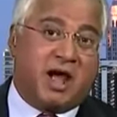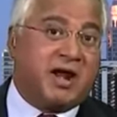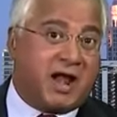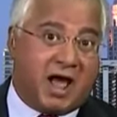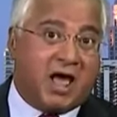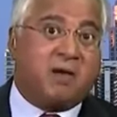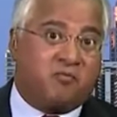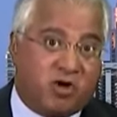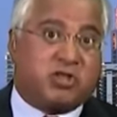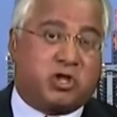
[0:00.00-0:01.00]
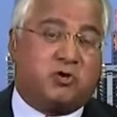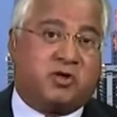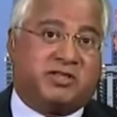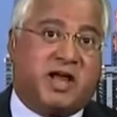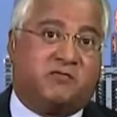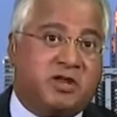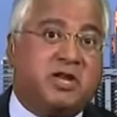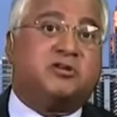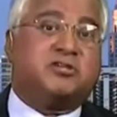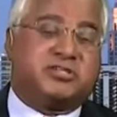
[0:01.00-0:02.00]
And I am with you on that. We
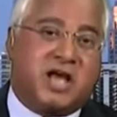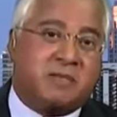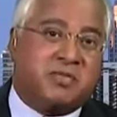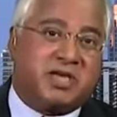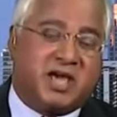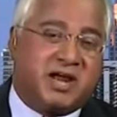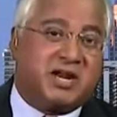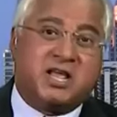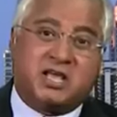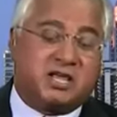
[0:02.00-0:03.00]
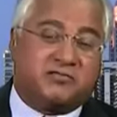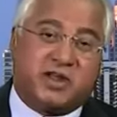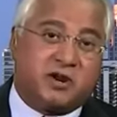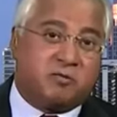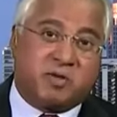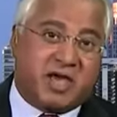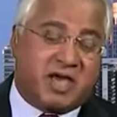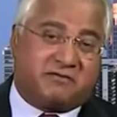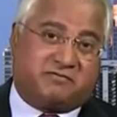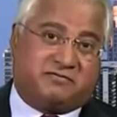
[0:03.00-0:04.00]
need to stop the aid if they don't
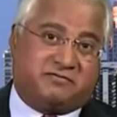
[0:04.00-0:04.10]
behave.